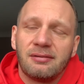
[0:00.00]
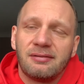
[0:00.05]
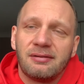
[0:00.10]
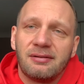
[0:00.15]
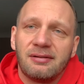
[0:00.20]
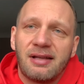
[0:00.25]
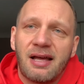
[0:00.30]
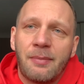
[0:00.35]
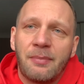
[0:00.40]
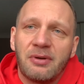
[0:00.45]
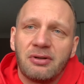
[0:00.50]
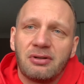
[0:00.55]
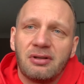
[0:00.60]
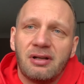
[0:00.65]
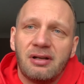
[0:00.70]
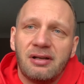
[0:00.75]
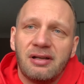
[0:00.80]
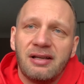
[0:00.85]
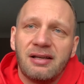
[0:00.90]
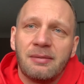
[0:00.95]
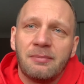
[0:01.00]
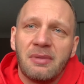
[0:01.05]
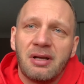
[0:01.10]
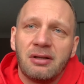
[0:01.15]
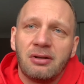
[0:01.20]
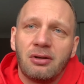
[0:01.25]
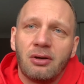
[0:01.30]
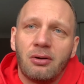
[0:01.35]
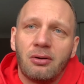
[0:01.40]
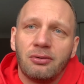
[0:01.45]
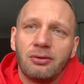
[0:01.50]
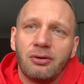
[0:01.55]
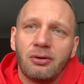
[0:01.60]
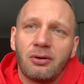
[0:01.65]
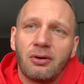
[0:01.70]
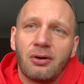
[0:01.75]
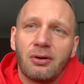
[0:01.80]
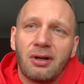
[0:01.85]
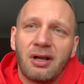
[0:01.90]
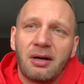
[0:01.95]
damage the ligament on your
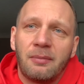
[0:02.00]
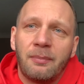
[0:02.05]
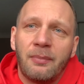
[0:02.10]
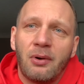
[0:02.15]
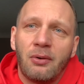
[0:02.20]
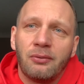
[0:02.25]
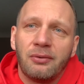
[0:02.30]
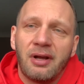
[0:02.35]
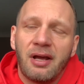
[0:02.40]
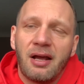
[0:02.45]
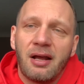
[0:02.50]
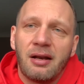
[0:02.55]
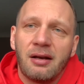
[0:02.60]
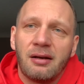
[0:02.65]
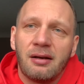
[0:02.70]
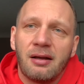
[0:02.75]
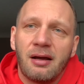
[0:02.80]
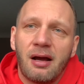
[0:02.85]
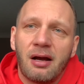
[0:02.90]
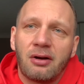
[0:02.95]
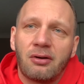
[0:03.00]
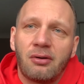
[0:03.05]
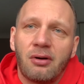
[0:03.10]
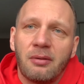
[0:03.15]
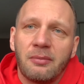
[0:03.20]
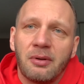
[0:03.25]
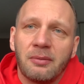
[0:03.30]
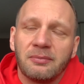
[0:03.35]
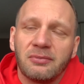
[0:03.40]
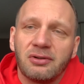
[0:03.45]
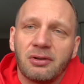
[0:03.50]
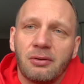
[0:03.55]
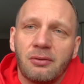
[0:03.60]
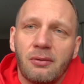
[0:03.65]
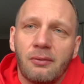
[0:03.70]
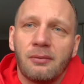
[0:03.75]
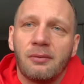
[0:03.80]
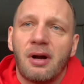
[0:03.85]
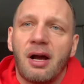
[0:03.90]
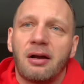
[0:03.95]
collarbone and acromion,
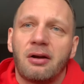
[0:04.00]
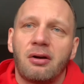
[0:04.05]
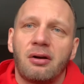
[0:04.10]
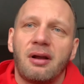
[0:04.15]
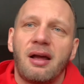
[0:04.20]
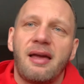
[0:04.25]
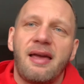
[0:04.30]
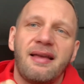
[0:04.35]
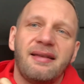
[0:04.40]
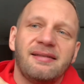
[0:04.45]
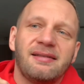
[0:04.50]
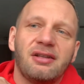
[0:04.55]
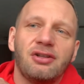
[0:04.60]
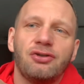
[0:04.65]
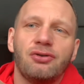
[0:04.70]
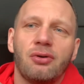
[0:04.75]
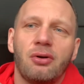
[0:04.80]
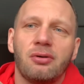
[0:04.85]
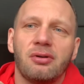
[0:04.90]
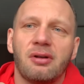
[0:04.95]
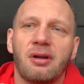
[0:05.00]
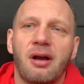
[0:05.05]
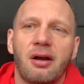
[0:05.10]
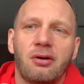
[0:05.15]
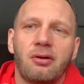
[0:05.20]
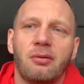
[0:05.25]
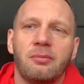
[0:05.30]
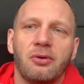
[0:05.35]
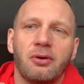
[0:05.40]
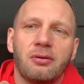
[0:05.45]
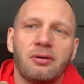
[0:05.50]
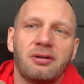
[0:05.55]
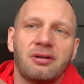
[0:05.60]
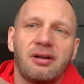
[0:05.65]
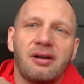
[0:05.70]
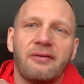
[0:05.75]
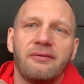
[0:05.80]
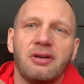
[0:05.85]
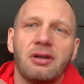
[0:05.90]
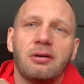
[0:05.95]
so AC joint,
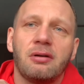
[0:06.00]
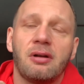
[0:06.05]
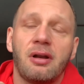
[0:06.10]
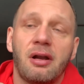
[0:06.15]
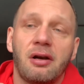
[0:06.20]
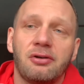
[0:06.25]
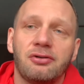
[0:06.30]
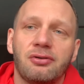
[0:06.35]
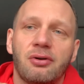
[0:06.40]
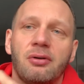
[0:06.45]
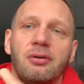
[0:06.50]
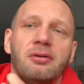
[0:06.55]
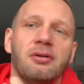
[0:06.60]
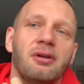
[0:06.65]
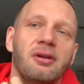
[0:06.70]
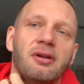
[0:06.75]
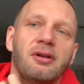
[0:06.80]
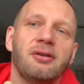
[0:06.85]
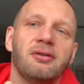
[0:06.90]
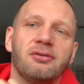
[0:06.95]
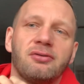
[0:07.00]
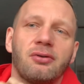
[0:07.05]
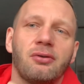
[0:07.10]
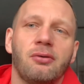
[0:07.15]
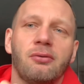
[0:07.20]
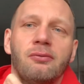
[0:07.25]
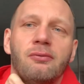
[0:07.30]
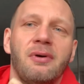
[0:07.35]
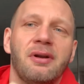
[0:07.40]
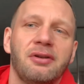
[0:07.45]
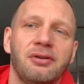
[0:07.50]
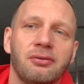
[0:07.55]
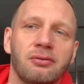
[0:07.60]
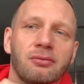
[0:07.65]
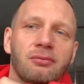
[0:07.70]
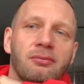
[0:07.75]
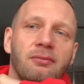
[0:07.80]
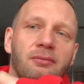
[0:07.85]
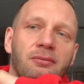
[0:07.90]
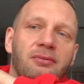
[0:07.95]
acromioclavicular joint. So when
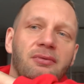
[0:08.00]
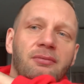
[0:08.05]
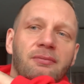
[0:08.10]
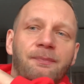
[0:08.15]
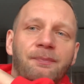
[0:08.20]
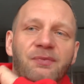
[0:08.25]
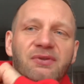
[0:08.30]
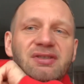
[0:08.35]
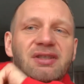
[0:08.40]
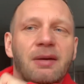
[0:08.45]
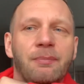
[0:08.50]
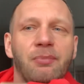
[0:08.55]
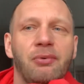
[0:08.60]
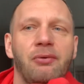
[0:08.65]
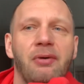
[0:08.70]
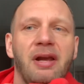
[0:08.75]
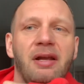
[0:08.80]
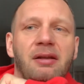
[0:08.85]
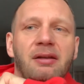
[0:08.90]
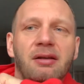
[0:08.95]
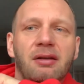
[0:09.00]
you separate